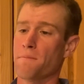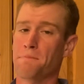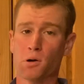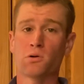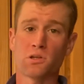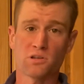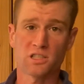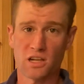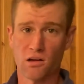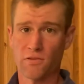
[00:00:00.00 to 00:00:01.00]
burn
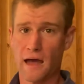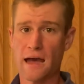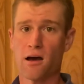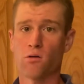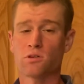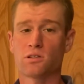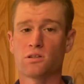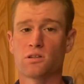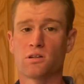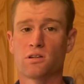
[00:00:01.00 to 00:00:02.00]
yourself out
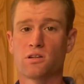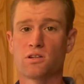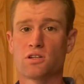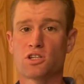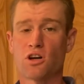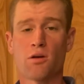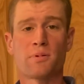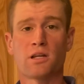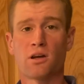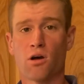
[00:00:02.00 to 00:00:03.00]

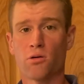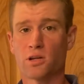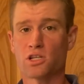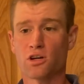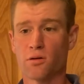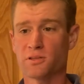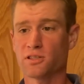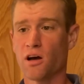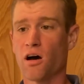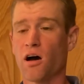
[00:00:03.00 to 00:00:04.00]
sharpening an already sharp
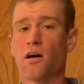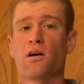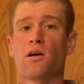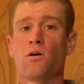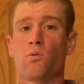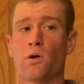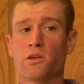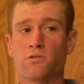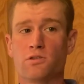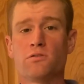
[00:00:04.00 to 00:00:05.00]
saw. What
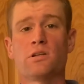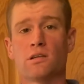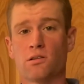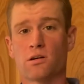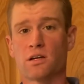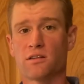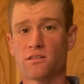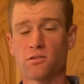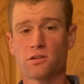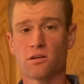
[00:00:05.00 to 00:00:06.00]
you do need to look at is
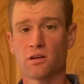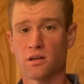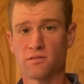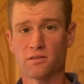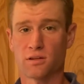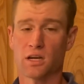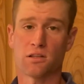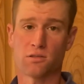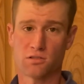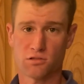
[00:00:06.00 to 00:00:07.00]
alternatives for getting
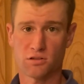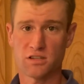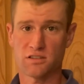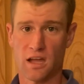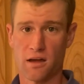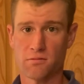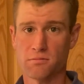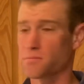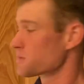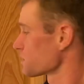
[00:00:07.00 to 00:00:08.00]
those trees down.
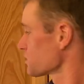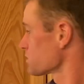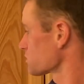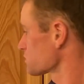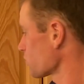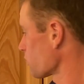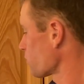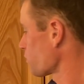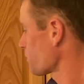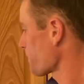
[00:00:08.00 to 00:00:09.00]
So,